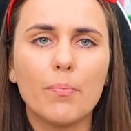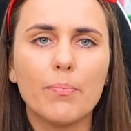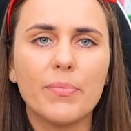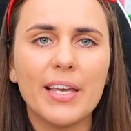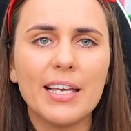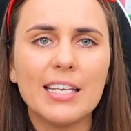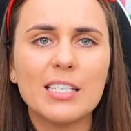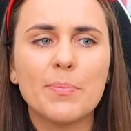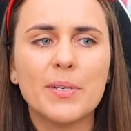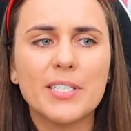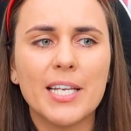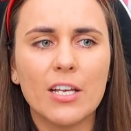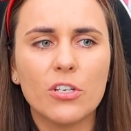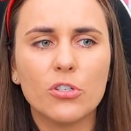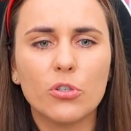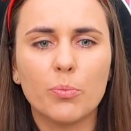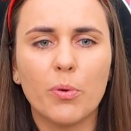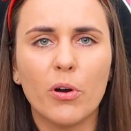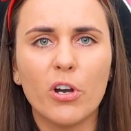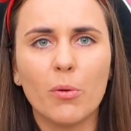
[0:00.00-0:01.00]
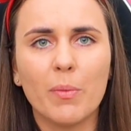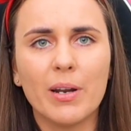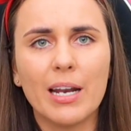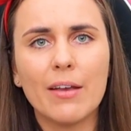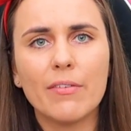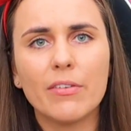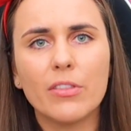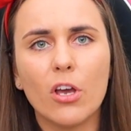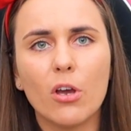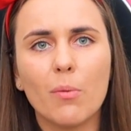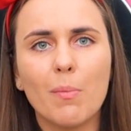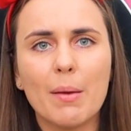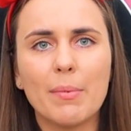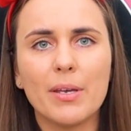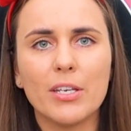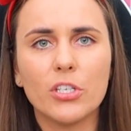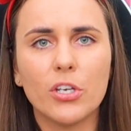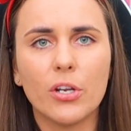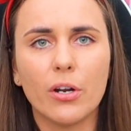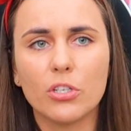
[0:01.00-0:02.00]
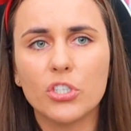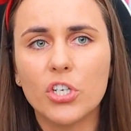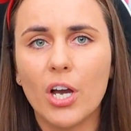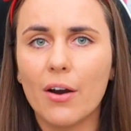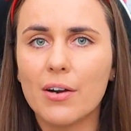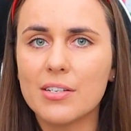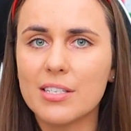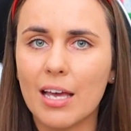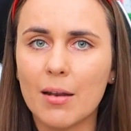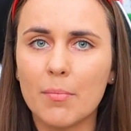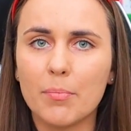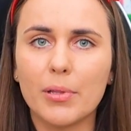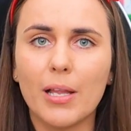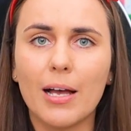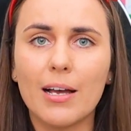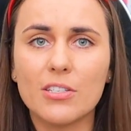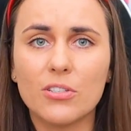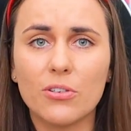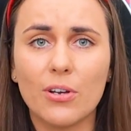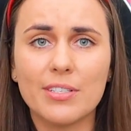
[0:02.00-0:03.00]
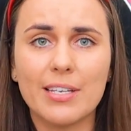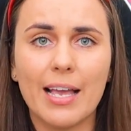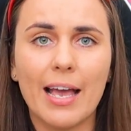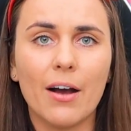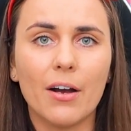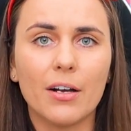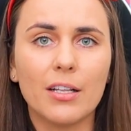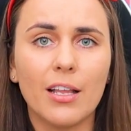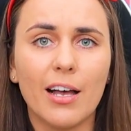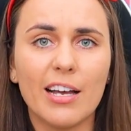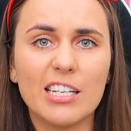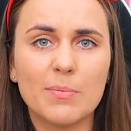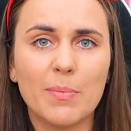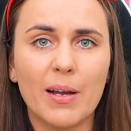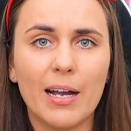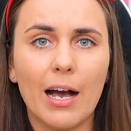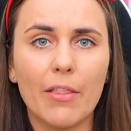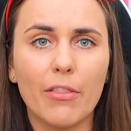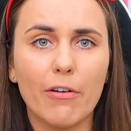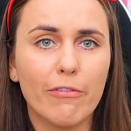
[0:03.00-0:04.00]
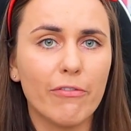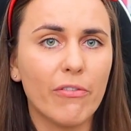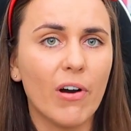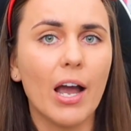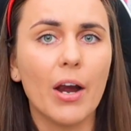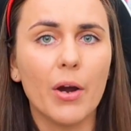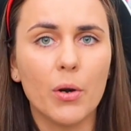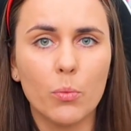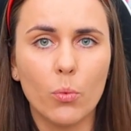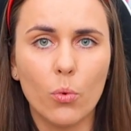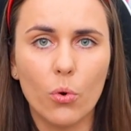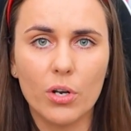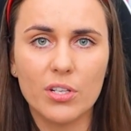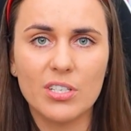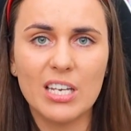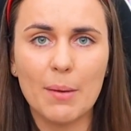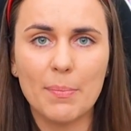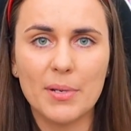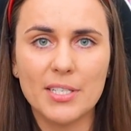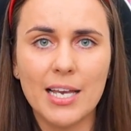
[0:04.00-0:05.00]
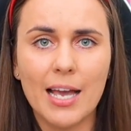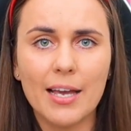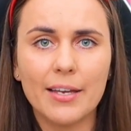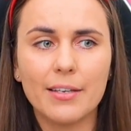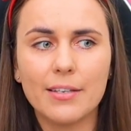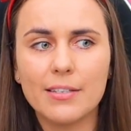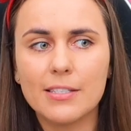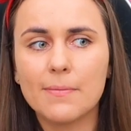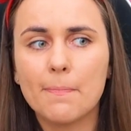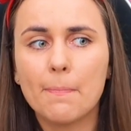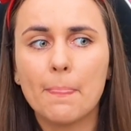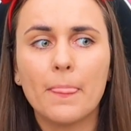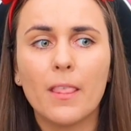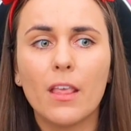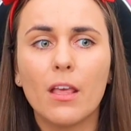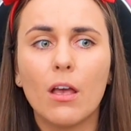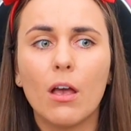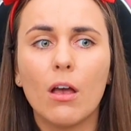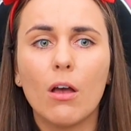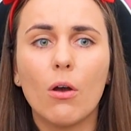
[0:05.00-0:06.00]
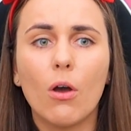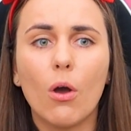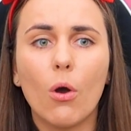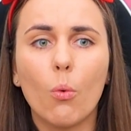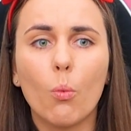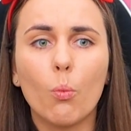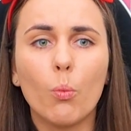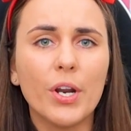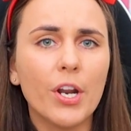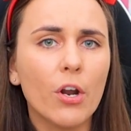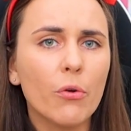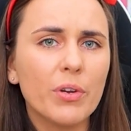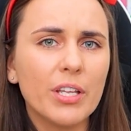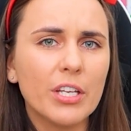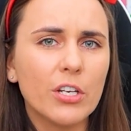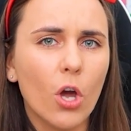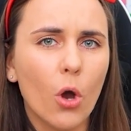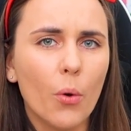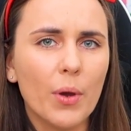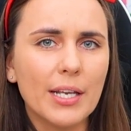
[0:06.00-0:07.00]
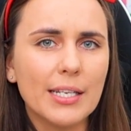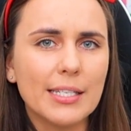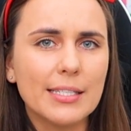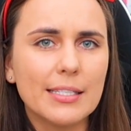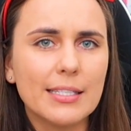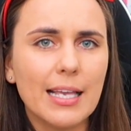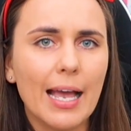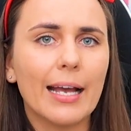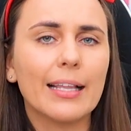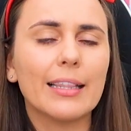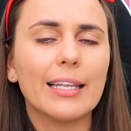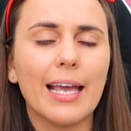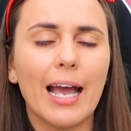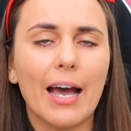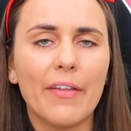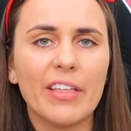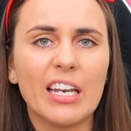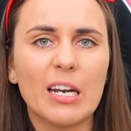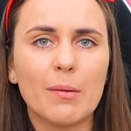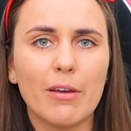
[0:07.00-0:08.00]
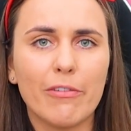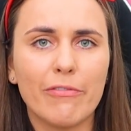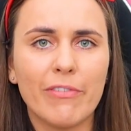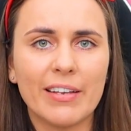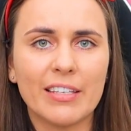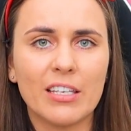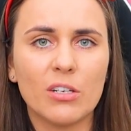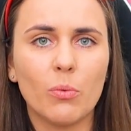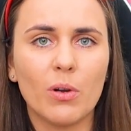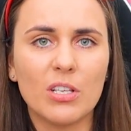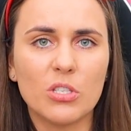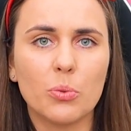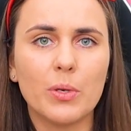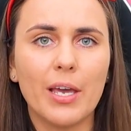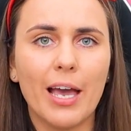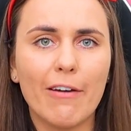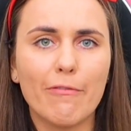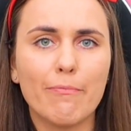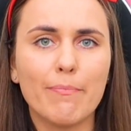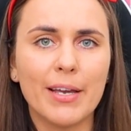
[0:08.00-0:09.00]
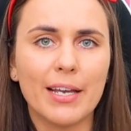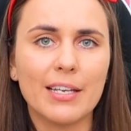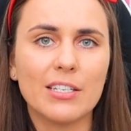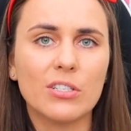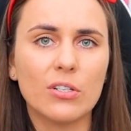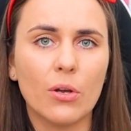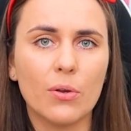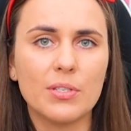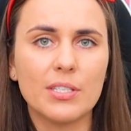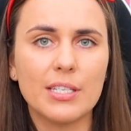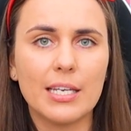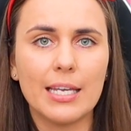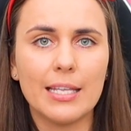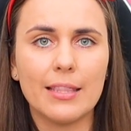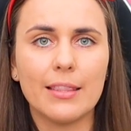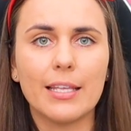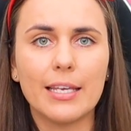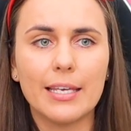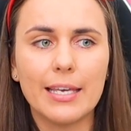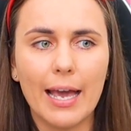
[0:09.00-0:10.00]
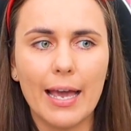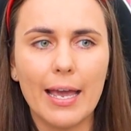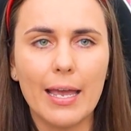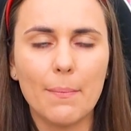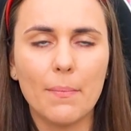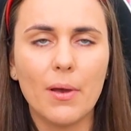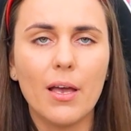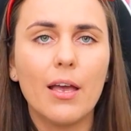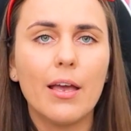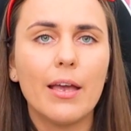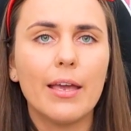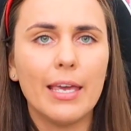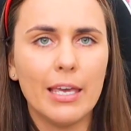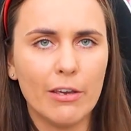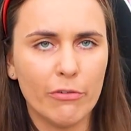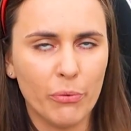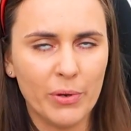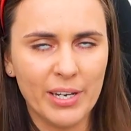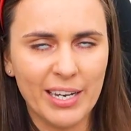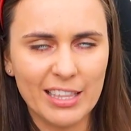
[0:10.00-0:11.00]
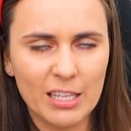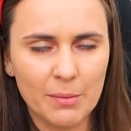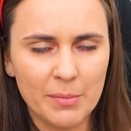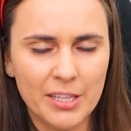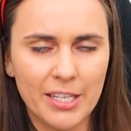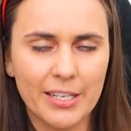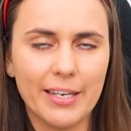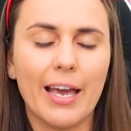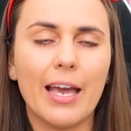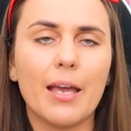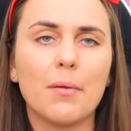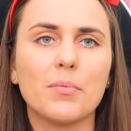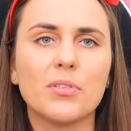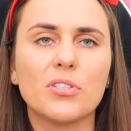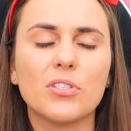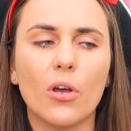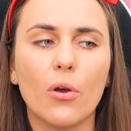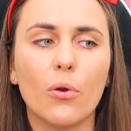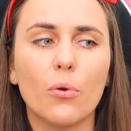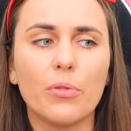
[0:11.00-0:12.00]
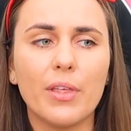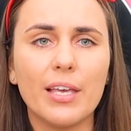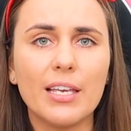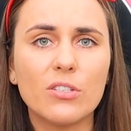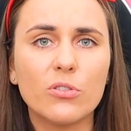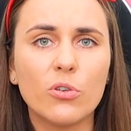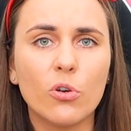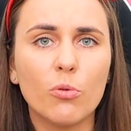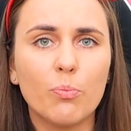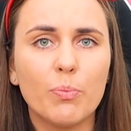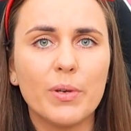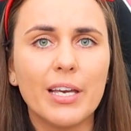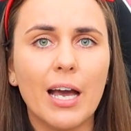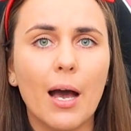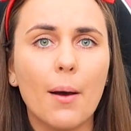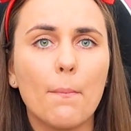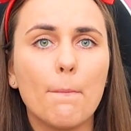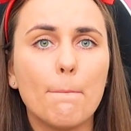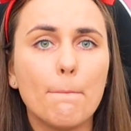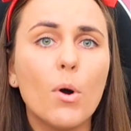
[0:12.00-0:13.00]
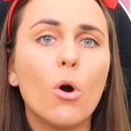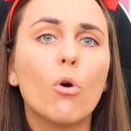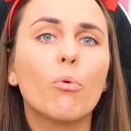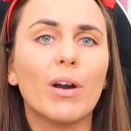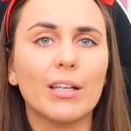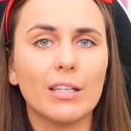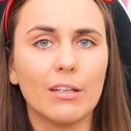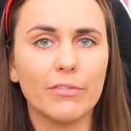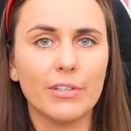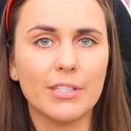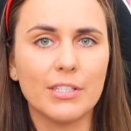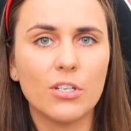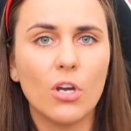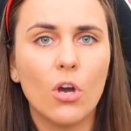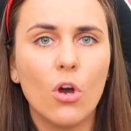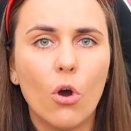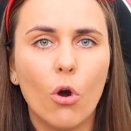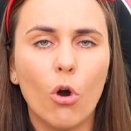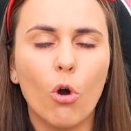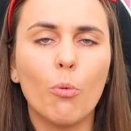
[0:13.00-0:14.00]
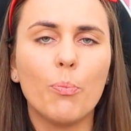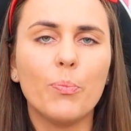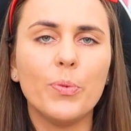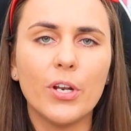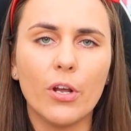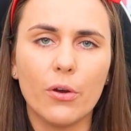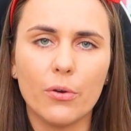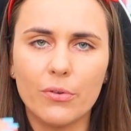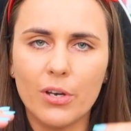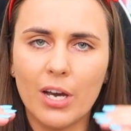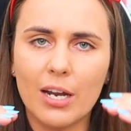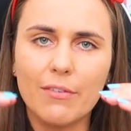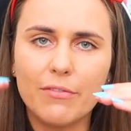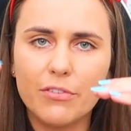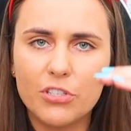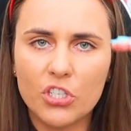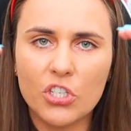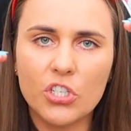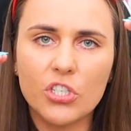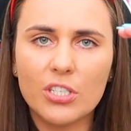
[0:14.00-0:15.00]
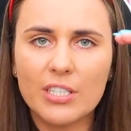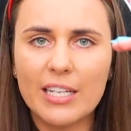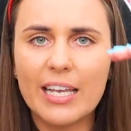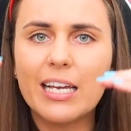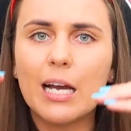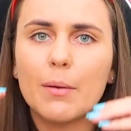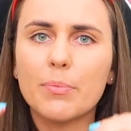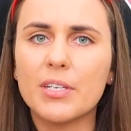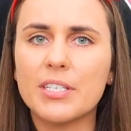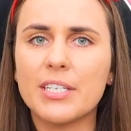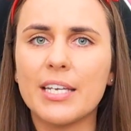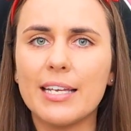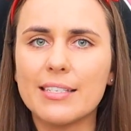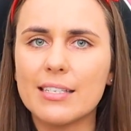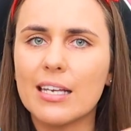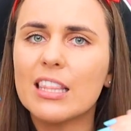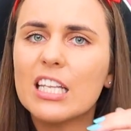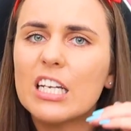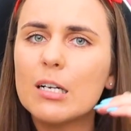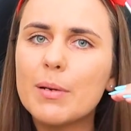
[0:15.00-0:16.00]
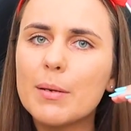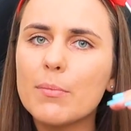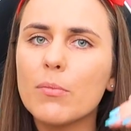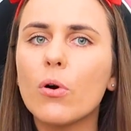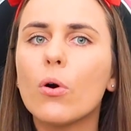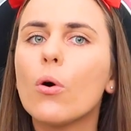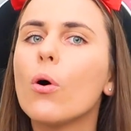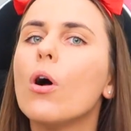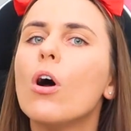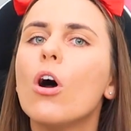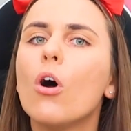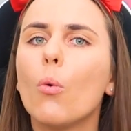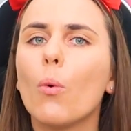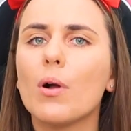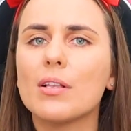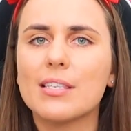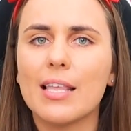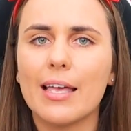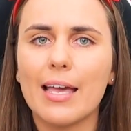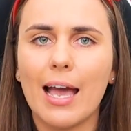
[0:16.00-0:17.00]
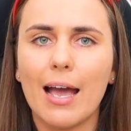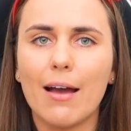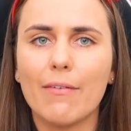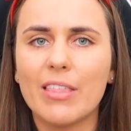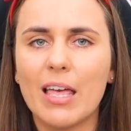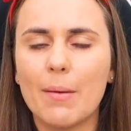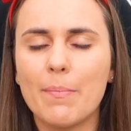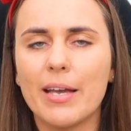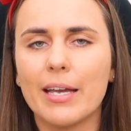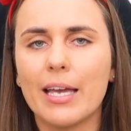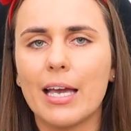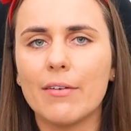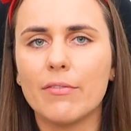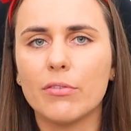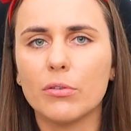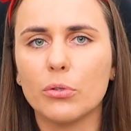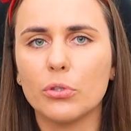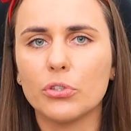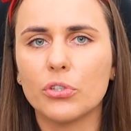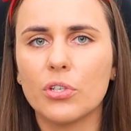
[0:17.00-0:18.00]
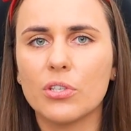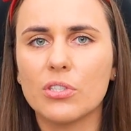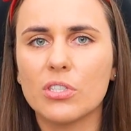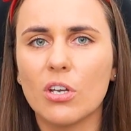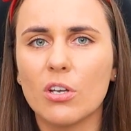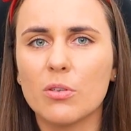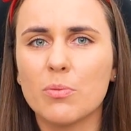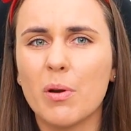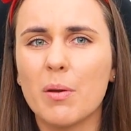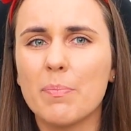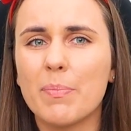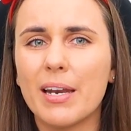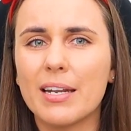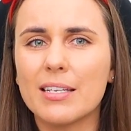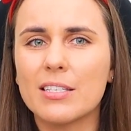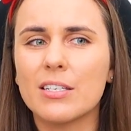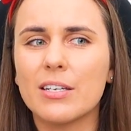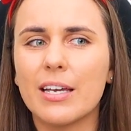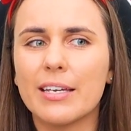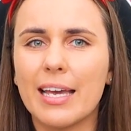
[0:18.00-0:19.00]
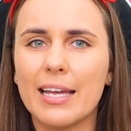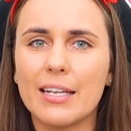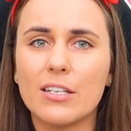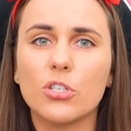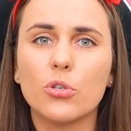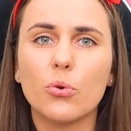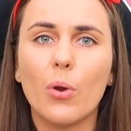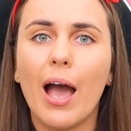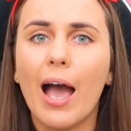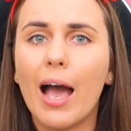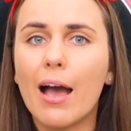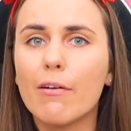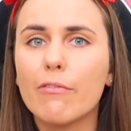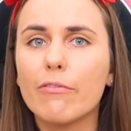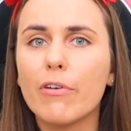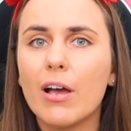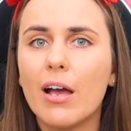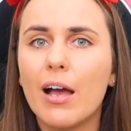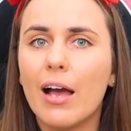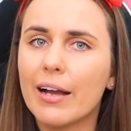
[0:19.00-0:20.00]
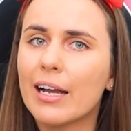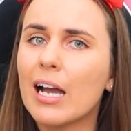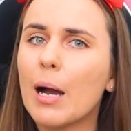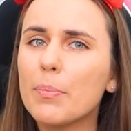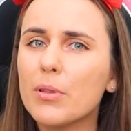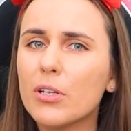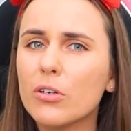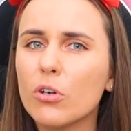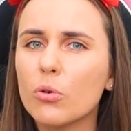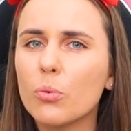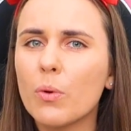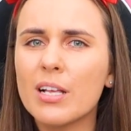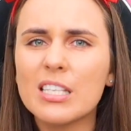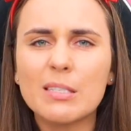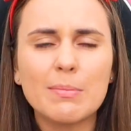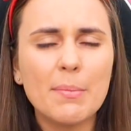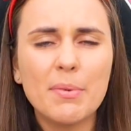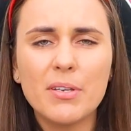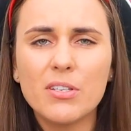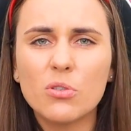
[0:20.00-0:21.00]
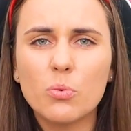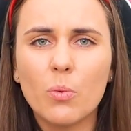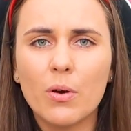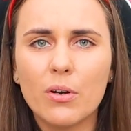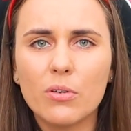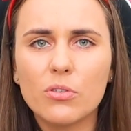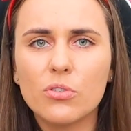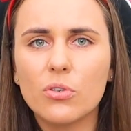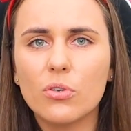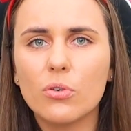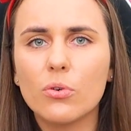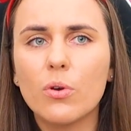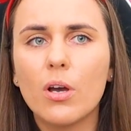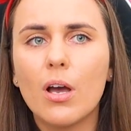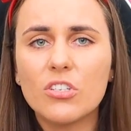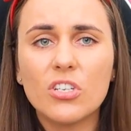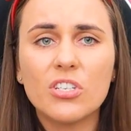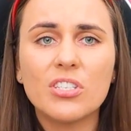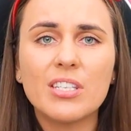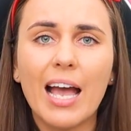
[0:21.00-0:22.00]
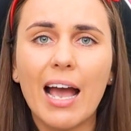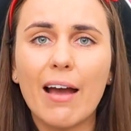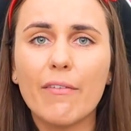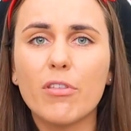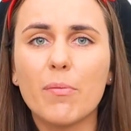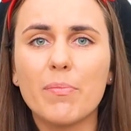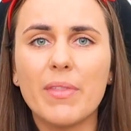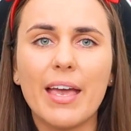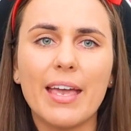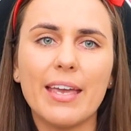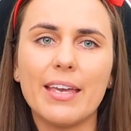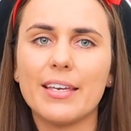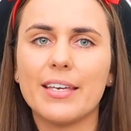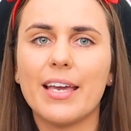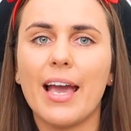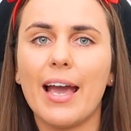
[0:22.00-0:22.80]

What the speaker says: These potential Pokemon, even though maybe, you know, Charizard and Blastoise outclassed by other fire and water type attackers, we don't really know exactly how they're gonna be affected once we have Mega Stones in the game, if we get them in the game. So these could become more relevant, or, you know, kind of sneak up the tiers a little bit more once they have that Mega Evolution. So it's probably better to, again, to have a couple of good ones, maybe just one or two, just to have them there in